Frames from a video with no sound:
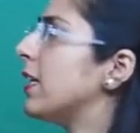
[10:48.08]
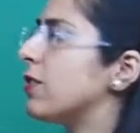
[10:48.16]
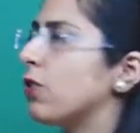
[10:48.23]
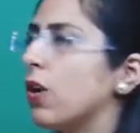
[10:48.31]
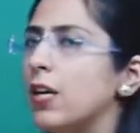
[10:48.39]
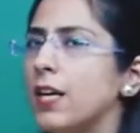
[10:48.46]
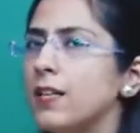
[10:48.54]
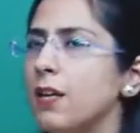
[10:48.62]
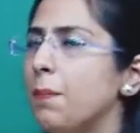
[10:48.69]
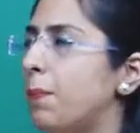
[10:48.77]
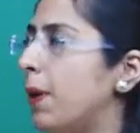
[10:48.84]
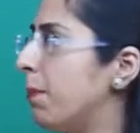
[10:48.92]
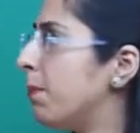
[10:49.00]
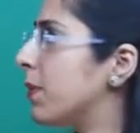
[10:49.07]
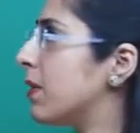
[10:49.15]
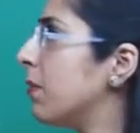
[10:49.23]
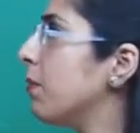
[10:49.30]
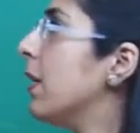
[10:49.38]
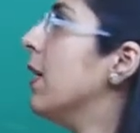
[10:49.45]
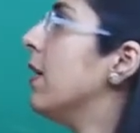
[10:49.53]
is called as a
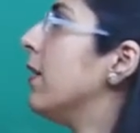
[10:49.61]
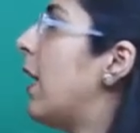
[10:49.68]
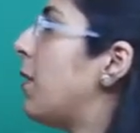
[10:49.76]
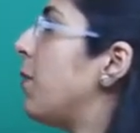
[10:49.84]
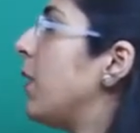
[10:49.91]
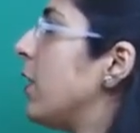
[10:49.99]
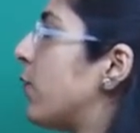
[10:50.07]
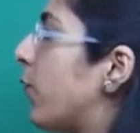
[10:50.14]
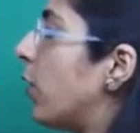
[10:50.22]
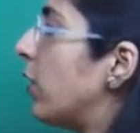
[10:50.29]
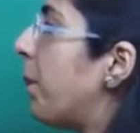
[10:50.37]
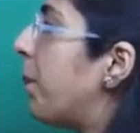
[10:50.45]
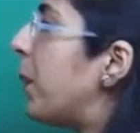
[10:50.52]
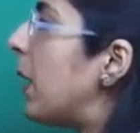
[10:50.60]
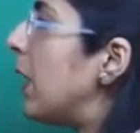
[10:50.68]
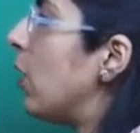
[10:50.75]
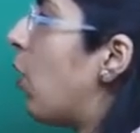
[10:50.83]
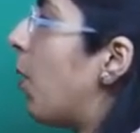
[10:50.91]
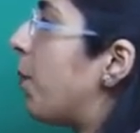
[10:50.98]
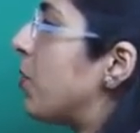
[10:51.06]
plumbism. That means for the B
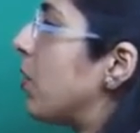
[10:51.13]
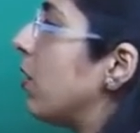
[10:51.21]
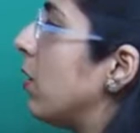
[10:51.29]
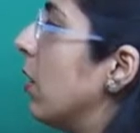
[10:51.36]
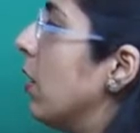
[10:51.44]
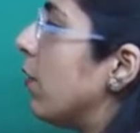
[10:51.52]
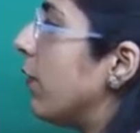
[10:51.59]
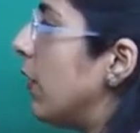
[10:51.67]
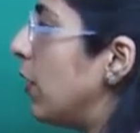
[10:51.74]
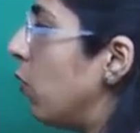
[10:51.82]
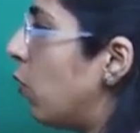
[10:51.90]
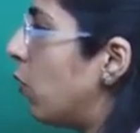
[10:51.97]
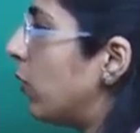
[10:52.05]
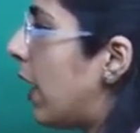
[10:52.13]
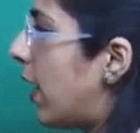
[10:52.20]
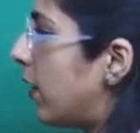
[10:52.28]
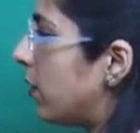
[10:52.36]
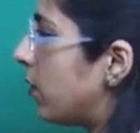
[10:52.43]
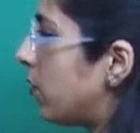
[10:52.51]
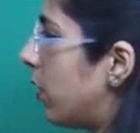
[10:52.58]
option, we know
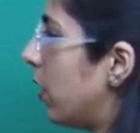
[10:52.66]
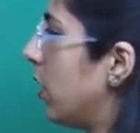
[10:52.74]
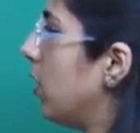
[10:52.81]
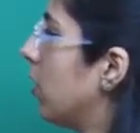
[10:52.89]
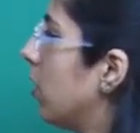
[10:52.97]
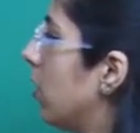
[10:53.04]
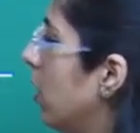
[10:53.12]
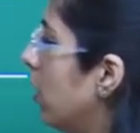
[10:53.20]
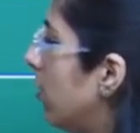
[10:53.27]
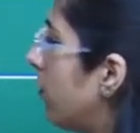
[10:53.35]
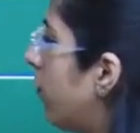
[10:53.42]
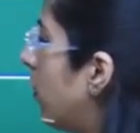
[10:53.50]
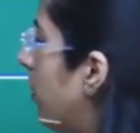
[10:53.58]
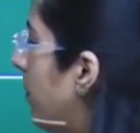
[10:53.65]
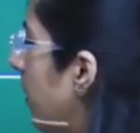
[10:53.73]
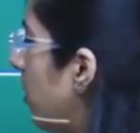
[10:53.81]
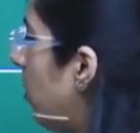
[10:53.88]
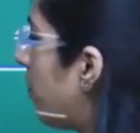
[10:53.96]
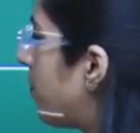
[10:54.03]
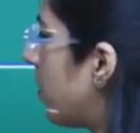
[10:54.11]
that, for the
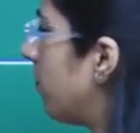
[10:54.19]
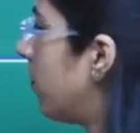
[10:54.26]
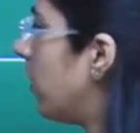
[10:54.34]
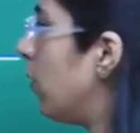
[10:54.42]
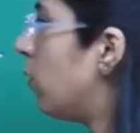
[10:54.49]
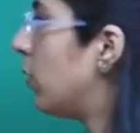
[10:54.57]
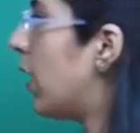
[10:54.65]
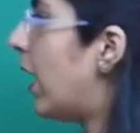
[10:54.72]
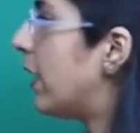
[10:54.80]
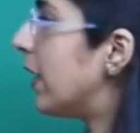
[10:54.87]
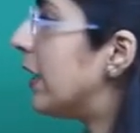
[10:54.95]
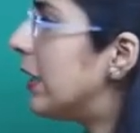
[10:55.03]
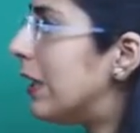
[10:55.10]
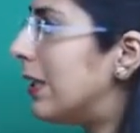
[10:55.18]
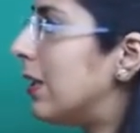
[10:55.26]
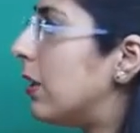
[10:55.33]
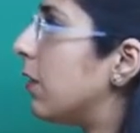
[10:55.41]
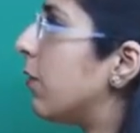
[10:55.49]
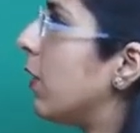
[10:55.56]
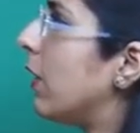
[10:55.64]
B option, we know that
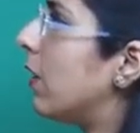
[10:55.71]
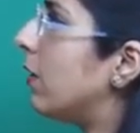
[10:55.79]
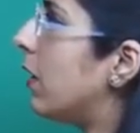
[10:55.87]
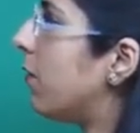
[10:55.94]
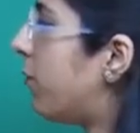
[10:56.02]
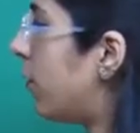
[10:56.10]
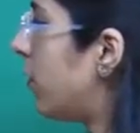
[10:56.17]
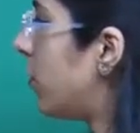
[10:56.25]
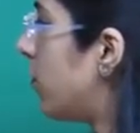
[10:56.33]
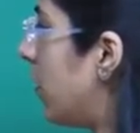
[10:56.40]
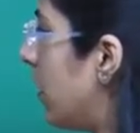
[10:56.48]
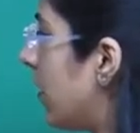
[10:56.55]
either the first one